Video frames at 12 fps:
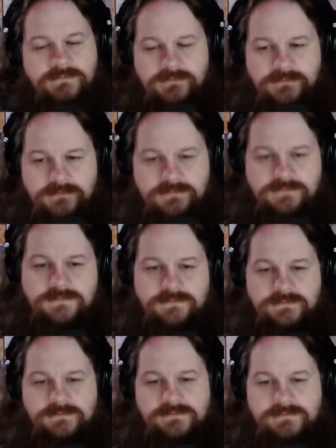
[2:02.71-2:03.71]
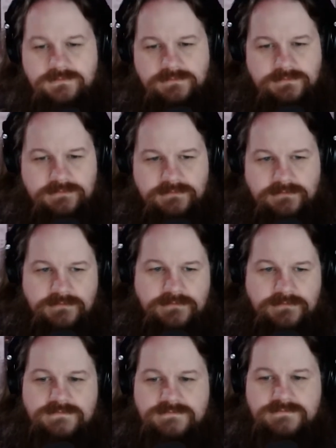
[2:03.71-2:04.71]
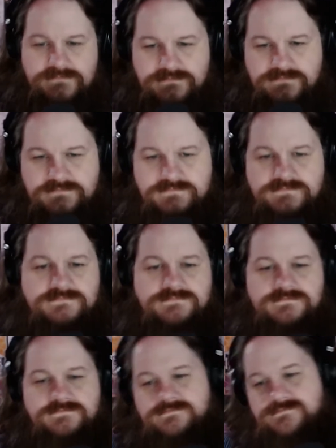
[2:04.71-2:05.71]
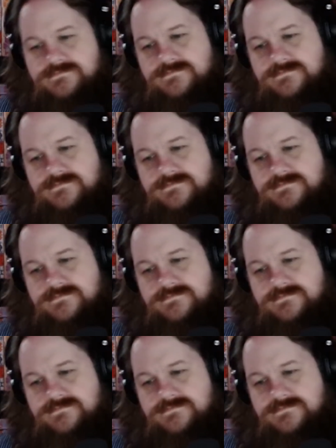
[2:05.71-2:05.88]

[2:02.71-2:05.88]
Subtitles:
No words are spoken by the person on screen.